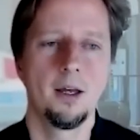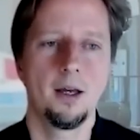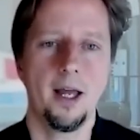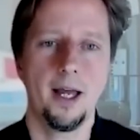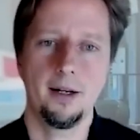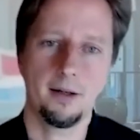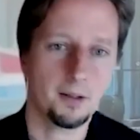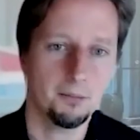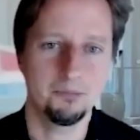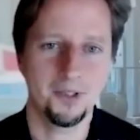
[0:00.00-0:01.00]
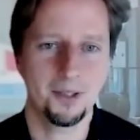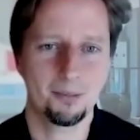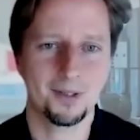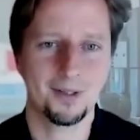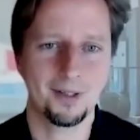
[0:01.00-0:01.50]
And in the
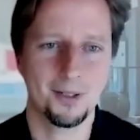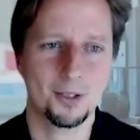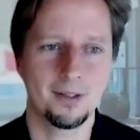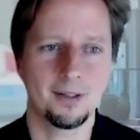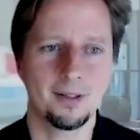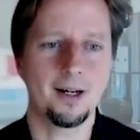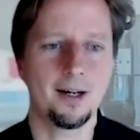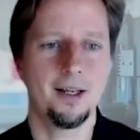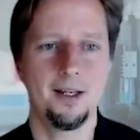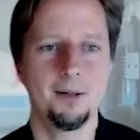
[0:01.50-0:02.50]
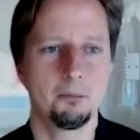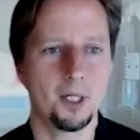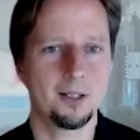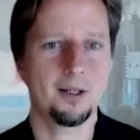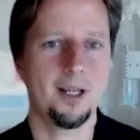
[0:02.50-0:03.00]
presentation, I
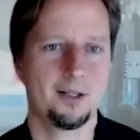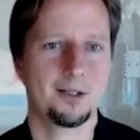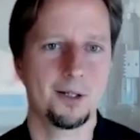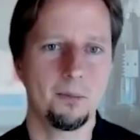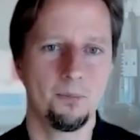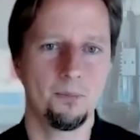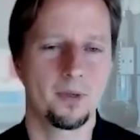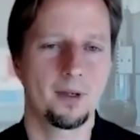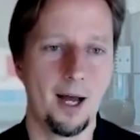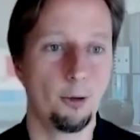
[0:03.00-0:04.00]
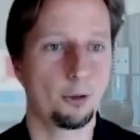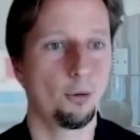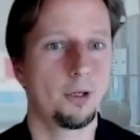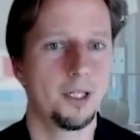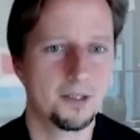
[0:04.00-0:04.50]
might get some
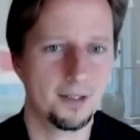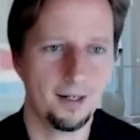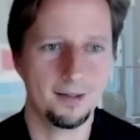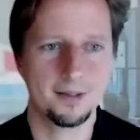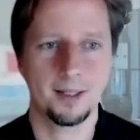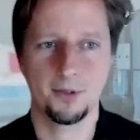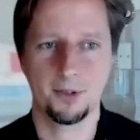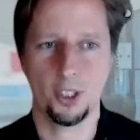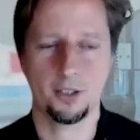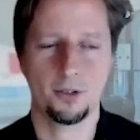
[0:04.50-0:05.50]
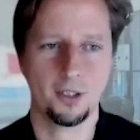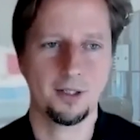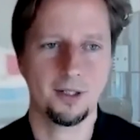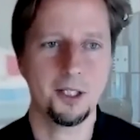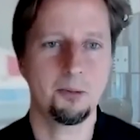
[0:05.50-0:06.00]
outlook, let's say, and some suggestions
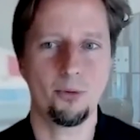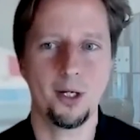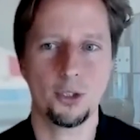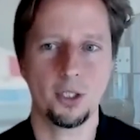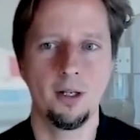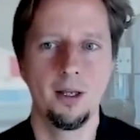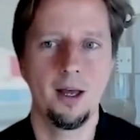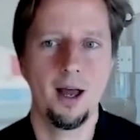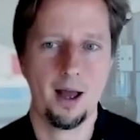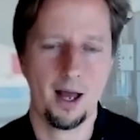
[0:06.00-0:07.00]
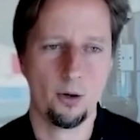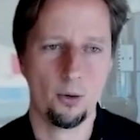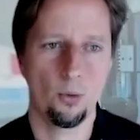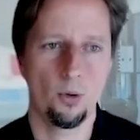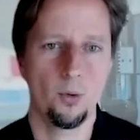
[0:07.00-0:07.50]
and inspiration
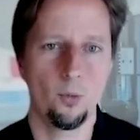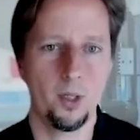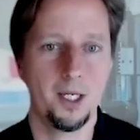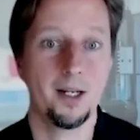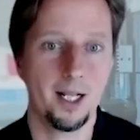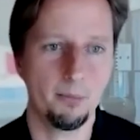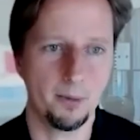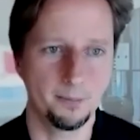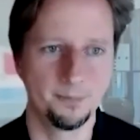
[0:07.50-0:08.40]
how we can help them.